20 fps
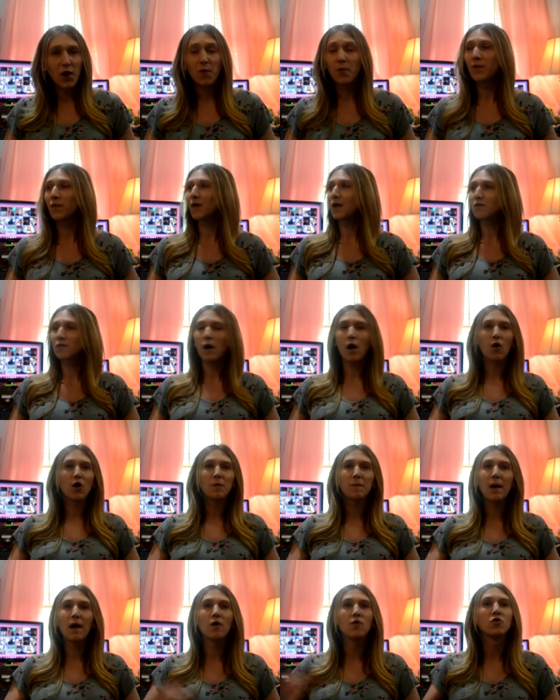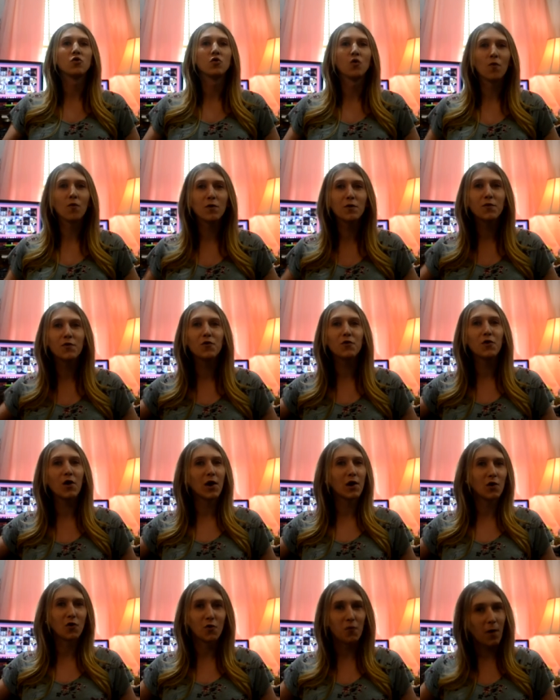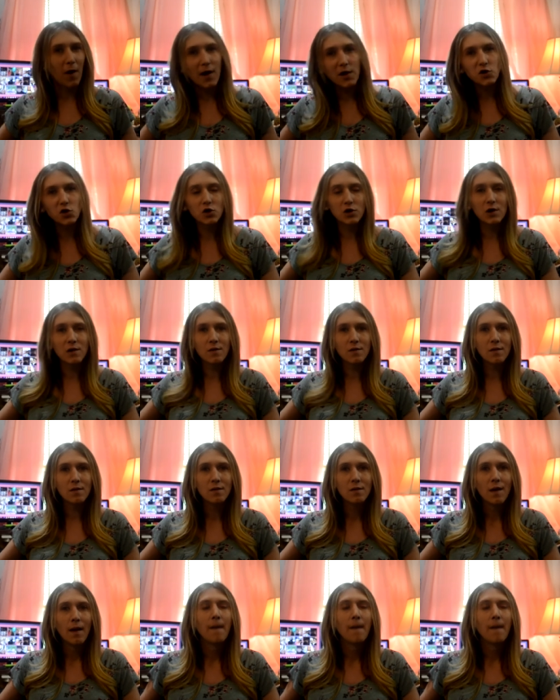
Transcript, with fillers: When they talk about northern aggression,